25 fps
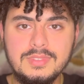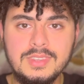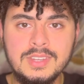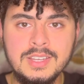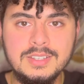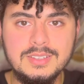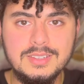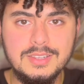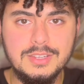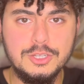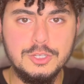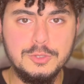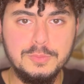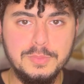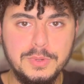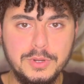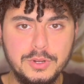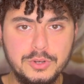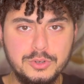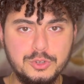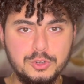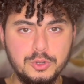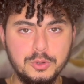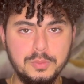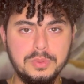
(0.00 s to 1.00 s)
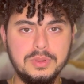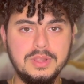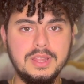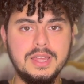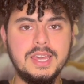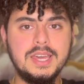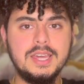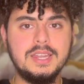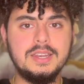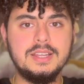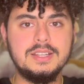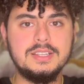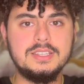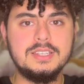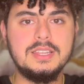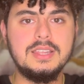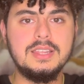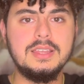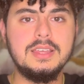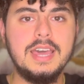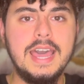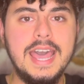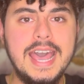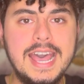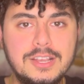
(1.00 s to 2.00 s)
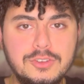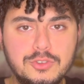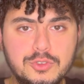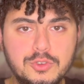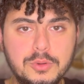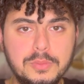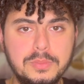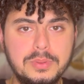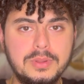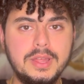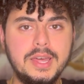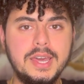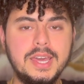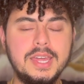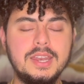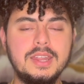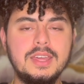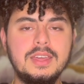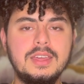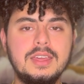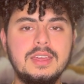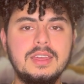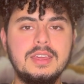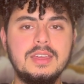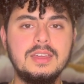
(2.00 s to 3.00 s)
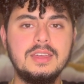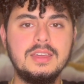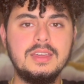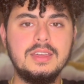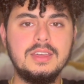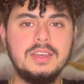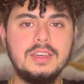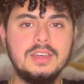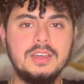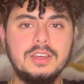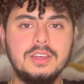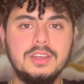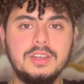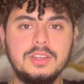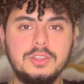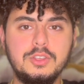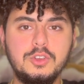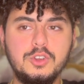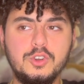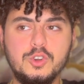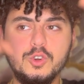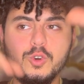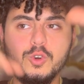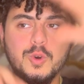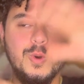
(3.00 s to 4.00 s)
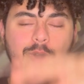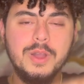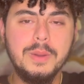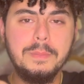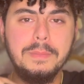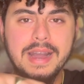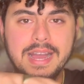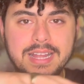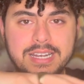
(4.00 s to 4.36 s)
into the spiritual plane, into the astral plane, you're going by